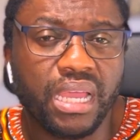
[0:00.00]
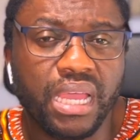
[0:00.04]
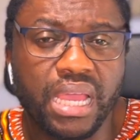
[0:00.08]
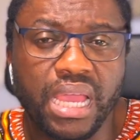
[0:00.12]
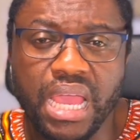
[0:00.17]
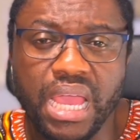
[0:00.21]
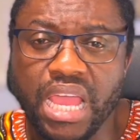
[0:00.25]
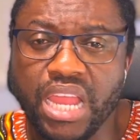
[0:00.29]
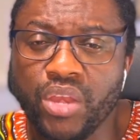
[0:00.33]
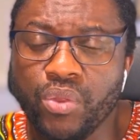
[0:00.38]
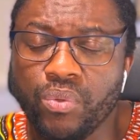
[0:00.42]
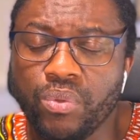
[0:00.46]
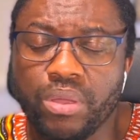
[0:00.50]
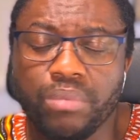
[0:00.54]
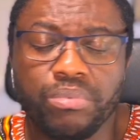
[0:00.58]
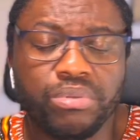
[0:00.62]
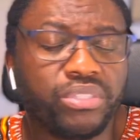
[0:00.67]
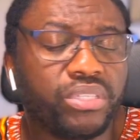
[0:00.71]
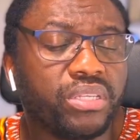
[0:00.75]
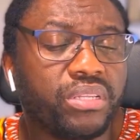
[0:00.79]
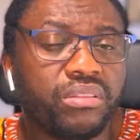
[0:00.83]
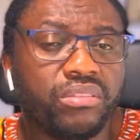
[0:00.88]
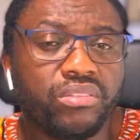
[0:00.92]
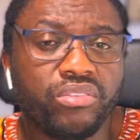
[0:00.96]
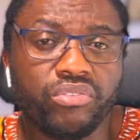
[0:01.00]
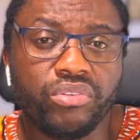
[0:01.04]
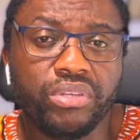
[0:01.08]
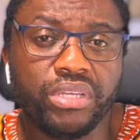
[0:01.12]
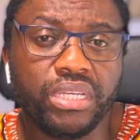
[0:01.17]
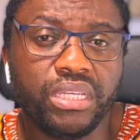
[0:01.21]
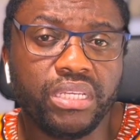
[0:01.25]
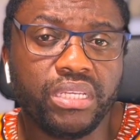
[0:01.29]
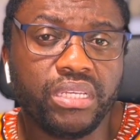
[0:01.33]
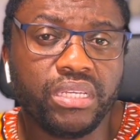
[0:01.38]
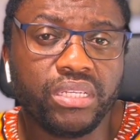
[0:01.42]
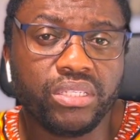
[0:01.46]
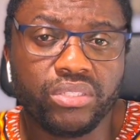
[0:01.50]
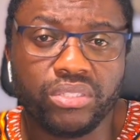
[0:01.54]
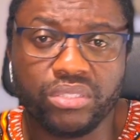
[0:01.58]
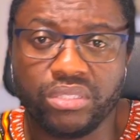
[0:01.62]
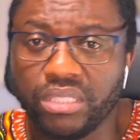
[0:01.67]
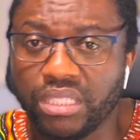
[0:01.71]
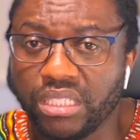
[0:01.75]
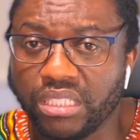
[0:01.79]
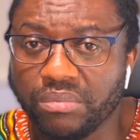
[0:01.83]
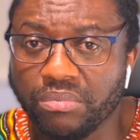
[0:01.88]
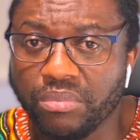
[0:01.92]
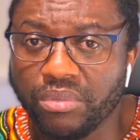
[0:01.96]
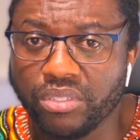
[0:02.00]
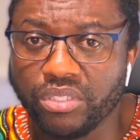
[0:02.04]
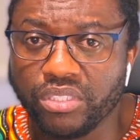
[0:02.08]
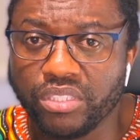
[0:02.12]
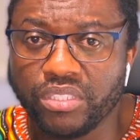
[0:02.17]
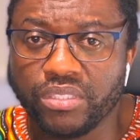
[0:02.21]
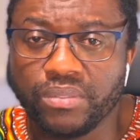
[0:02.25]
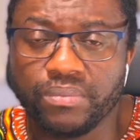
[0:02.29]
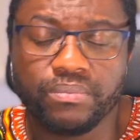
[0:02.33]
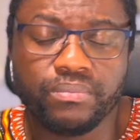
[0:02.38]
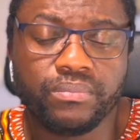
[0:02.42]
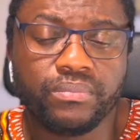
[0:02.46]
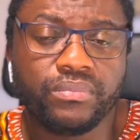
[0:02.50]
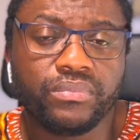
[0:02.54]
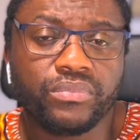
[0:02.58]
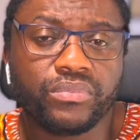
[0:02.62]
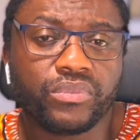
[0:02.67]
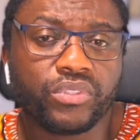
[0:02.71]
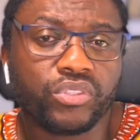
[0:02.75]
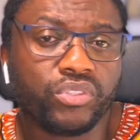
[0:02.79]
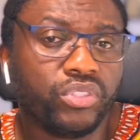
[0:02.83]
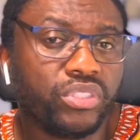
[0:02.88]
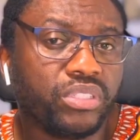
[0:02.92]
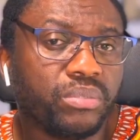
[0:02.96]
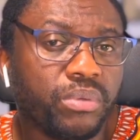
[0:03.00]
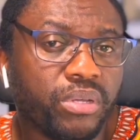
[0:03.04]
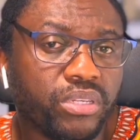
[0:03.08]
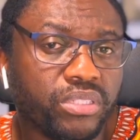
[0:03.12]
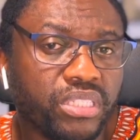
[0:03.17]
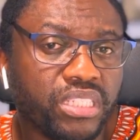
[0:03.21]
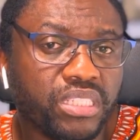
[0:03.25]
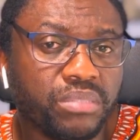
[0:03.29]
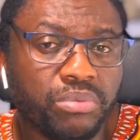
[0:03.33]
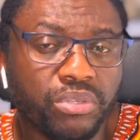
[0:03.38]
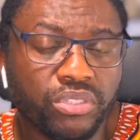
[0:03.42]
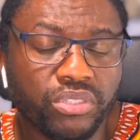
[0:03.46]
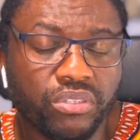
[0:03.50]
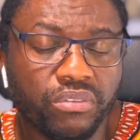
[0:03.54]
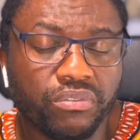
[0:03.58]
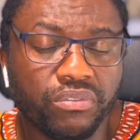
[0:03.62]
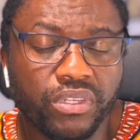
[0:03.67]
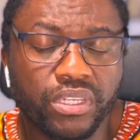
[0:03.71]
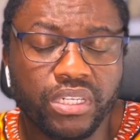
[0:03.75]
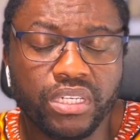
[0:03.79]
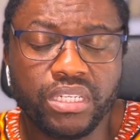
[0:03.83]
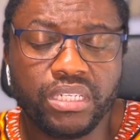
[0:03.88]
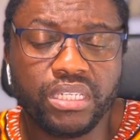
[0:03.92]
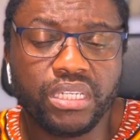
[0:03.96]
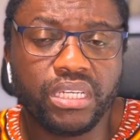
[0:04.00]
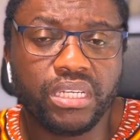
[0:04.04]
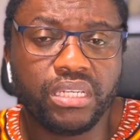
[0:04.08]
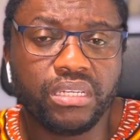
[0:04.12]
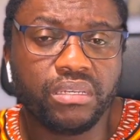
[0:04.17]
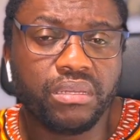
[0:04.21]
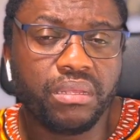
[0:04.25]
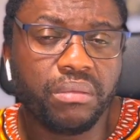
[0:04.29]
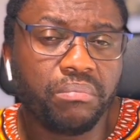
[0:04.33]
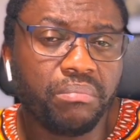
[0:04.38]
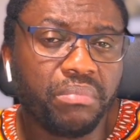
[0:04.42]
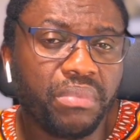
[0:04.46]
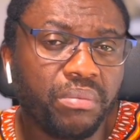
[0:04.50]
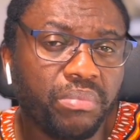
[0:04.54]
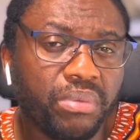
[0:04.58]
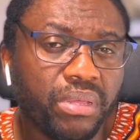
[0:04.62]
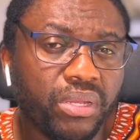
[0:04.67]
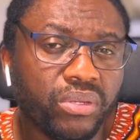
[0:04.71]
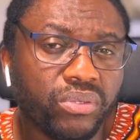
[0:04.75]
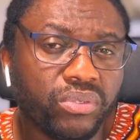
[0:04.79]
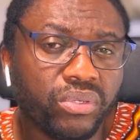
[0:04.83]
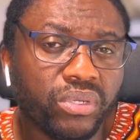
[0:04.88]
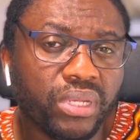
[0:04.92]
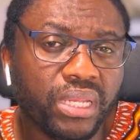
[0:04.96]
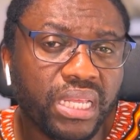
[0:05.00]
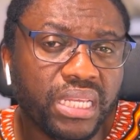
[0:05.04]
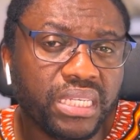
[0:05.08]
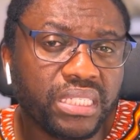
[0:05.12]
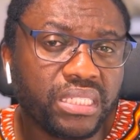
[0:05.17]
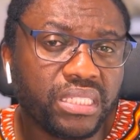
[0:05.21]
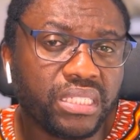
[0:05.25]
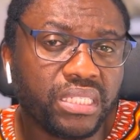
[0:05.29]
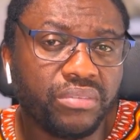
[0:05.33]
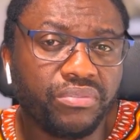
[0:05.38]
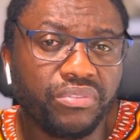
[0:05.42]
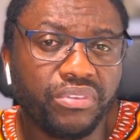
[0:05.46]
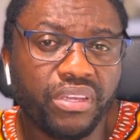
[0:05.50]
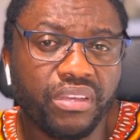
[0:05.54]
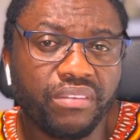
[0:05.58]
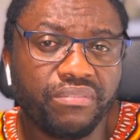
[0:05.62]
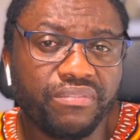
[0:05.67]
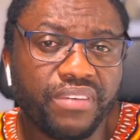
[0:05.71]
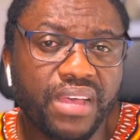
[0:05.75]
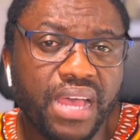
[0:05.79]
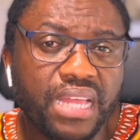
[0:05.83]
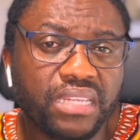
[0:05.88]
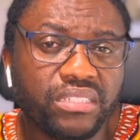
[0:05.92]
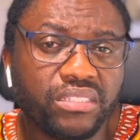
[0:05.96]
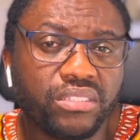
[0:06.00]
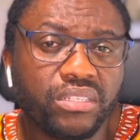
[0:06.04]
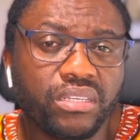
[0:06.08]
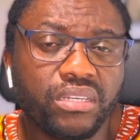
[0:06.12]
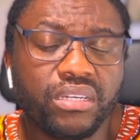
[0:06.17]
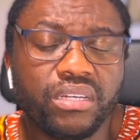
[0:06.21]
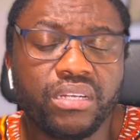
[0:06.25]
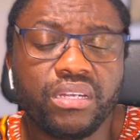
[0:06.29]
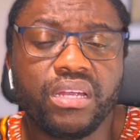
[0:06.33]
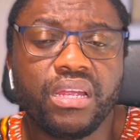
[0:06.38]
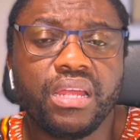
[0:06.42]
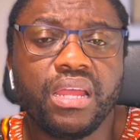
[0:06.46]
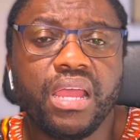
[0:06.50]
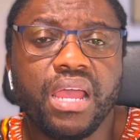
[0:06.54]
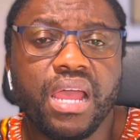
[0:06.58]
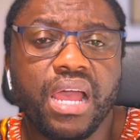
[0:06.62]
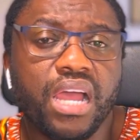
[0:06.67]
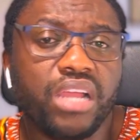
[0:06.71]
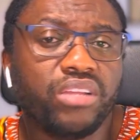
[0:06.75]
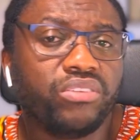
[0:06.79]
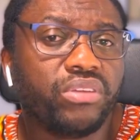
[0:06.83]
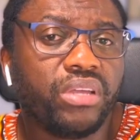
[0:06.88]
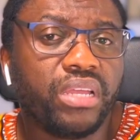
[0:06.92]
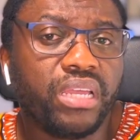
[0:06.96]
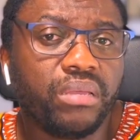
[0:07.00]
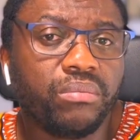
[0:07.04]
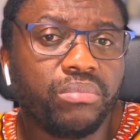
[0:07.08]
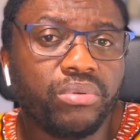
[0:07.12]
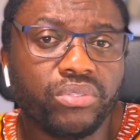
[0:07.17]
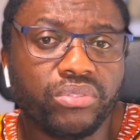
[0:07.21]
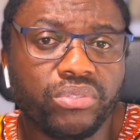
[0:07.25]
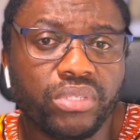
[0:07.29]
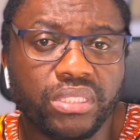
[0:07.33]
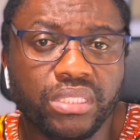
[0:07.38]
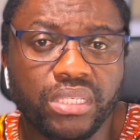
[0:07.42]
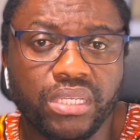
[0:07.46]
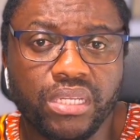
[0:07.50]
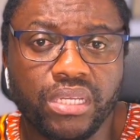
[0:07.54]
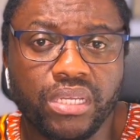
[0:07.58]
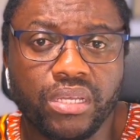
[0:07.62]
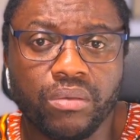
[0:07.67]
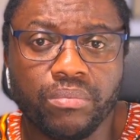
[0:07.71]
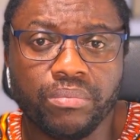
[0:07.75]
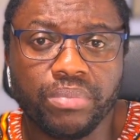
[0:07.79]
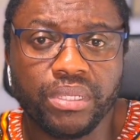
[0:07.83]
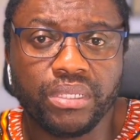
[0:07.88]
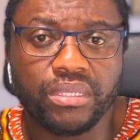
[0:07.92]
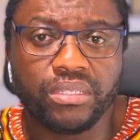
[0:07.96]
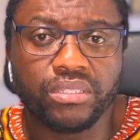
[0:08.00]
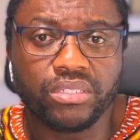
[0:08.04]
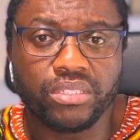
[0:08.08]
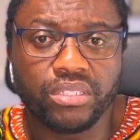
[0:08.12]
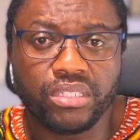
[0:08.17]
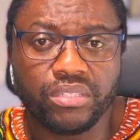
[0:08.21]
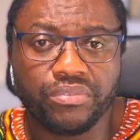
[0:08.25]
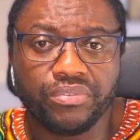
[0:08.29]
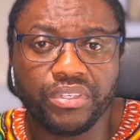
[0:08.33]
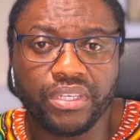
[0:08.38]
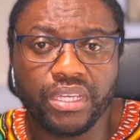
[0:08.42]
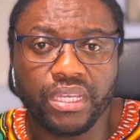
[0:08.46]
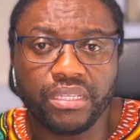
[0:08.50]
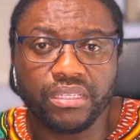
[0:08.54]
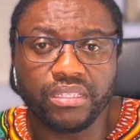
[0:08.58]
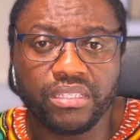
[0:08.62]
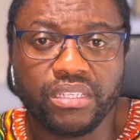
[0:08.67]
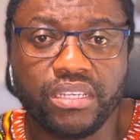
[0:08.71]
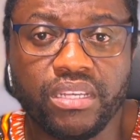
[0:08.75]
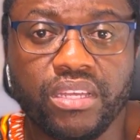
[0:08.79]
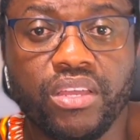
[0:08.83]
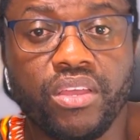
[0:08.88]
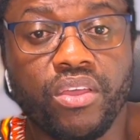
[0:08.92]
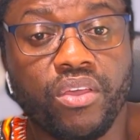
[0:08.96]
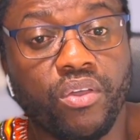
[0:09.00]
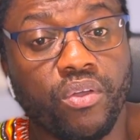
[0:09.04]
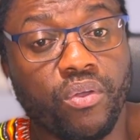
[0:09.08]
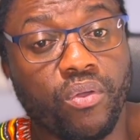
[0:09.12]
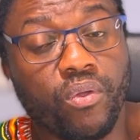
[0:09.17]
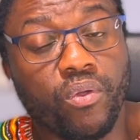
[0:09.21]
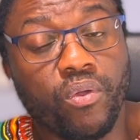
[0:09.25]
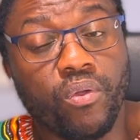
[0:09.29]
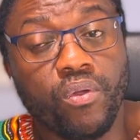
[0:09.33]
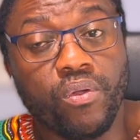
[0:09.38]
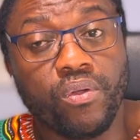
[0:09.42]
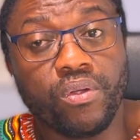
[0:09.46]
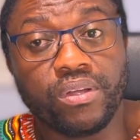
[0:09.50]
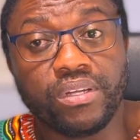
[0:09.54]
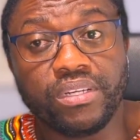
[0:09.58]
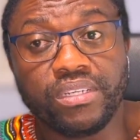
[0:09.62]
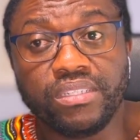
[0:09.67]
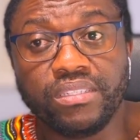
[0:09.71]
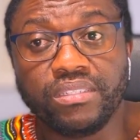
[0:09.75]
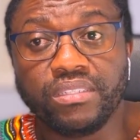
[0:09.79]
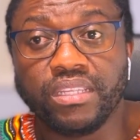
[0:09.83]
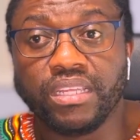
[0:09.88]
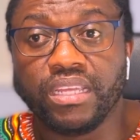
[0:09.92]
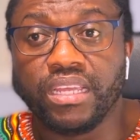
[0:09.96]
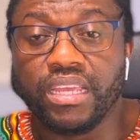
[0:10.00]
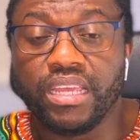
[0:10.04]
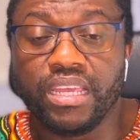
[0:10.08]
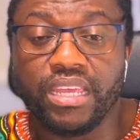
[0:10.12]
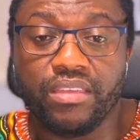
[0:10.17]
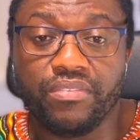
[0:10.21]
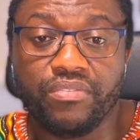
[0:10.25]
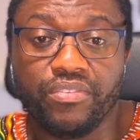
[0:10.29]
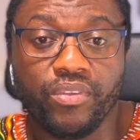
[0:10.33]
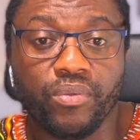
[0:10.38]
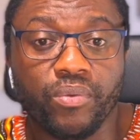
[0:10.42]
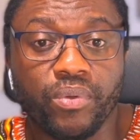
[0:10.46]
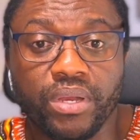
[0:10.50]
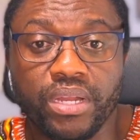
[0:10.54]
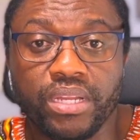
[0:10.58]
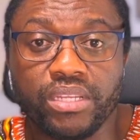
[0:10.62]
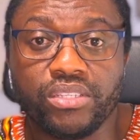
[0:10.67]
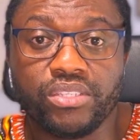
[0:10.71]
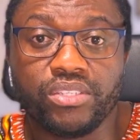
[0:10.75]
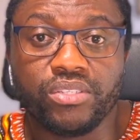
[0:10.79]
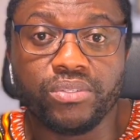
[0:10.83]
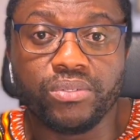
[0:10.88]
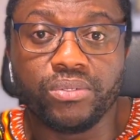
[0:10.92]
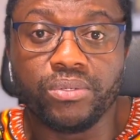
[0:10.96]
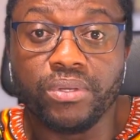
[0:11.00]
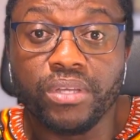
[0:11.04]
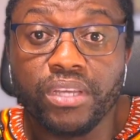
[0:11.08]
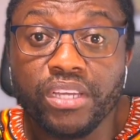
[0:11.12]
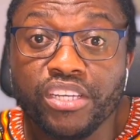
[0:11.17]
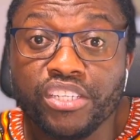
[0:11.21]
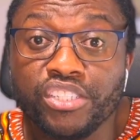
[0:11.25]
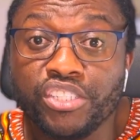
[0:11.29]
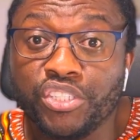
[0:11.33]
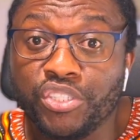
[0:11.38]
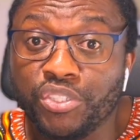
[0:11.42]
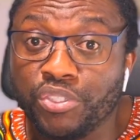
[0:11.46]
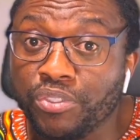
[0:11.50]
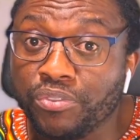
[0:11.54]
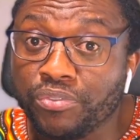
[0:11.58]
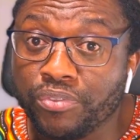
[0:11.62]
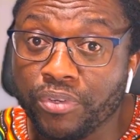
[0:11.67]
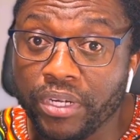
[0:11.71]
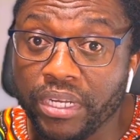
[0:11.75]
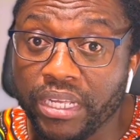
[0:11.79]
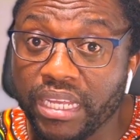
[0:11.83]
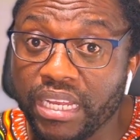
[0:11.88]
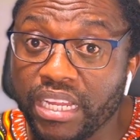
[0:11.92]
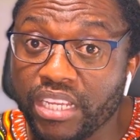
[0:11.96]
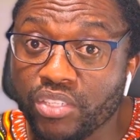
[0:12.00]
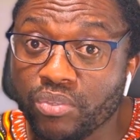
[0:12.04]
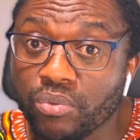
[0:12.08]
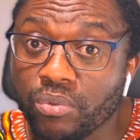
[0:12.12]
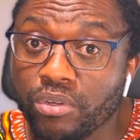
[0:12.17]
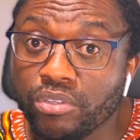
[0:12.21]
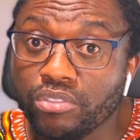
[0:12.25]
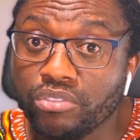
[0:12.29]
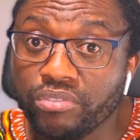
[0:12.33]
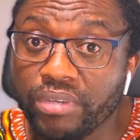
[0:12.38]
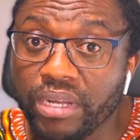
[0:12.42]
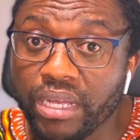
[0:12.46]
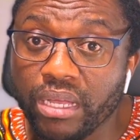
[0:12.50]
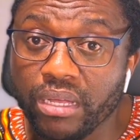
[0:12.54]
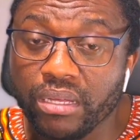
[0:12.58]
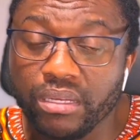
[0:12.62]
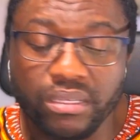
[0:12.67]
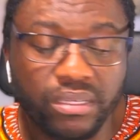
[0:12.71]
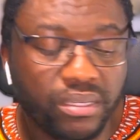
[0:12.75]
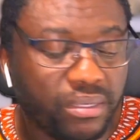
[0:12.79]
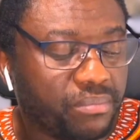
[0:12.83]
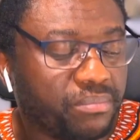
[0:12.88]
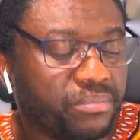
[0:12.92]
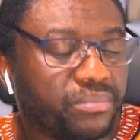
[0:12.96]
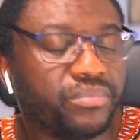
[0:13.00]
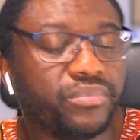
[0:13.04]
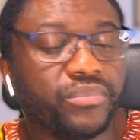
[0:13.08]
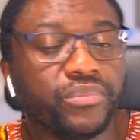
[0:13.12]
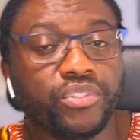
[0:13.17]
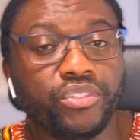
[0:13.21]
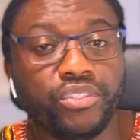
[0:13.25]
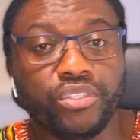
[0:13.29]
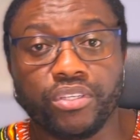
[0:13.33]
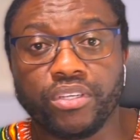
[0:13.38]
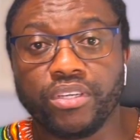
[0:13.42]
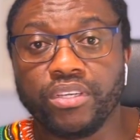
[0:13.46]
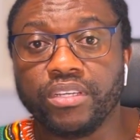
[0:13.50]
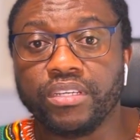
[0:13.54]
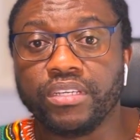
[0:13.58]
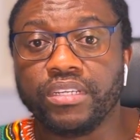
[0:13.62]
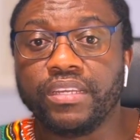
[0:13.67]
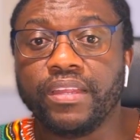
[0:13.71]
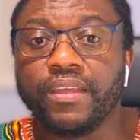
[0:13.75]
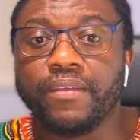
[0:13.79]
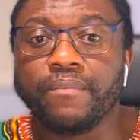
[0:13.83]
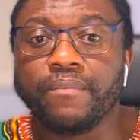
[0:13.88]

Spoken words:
anywhere between 3 to 6 months. So it's about 6 months of learning, maybe a little less if you're faster, and you're able to actually complete the certificate. Or if you wanted to shoot for a Guinness World Record, you could.